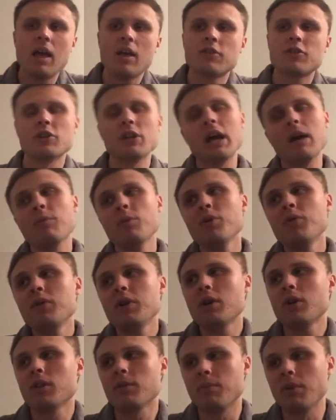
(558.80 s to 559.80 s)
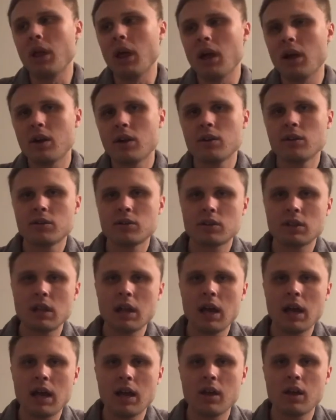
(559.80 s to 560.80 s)
So now moving on to players
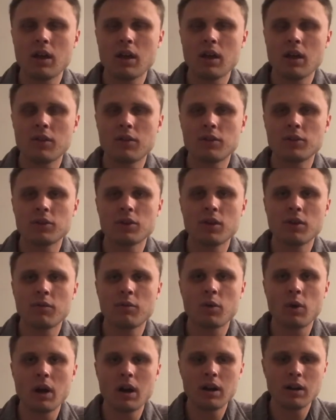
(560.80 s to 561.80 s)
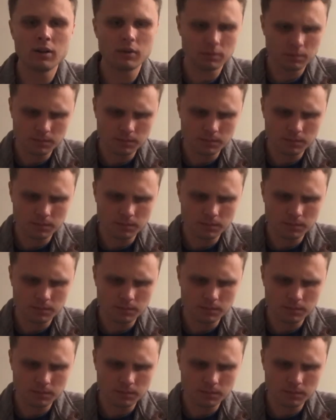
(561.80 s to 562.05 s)
that deserve credit,